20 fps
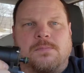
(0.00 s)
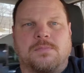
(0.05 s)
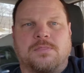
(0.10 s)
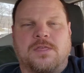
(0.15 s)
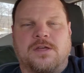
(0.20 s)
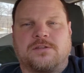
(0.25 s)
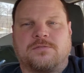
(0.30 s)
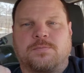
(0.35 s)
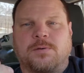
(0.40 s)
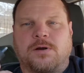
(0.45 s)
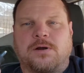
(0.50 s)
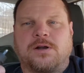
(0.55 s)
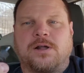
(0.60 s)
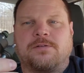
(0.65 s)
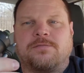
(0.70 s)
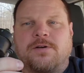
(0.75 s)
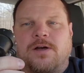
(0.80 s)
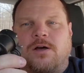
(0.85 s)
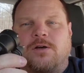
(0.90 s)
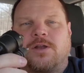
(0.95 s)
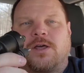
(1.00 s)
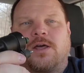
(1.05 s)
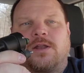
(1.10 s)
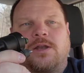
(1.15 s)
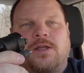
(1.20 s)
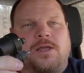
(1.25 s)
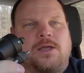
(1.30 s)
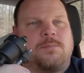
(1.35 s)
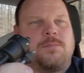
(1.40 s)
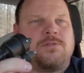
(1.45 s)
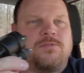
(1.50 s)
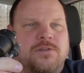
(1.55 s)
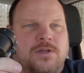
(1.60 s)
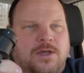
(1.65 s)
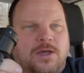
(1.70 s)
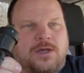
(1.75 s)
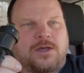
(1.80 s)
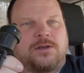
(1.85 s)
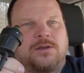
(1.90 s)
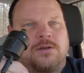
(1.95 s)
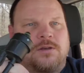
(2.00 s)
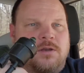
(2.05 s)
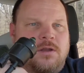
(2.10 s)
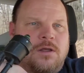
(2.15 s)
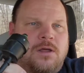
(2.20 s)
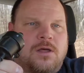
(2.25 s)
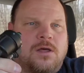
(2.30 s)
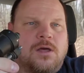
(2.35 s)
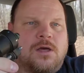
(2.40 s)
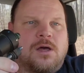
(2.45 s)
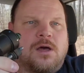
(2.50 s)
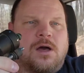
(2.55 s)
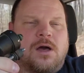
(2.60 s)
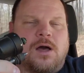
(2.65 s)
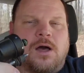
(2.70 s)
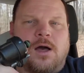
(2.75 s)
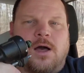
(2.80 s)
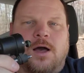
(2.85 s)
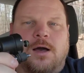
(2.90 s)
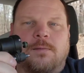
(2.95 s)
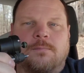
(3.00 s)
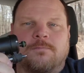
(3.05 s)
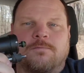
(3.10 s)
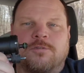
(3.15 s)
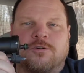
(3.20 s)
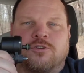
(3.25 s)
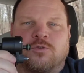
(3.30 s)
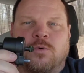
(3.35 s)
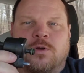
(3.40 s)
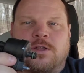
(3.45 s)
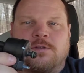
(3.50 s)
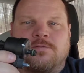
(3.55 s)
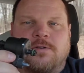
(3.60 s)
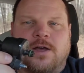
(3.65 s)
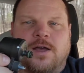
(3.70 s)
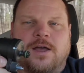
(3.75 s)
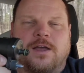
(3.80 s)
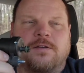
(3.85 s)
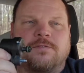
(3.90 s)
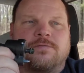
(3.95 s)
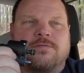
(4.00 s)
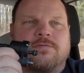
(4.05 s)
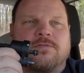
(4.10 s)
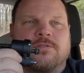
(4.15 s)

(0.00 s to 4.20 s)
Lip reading: This part I found on Amazon for $25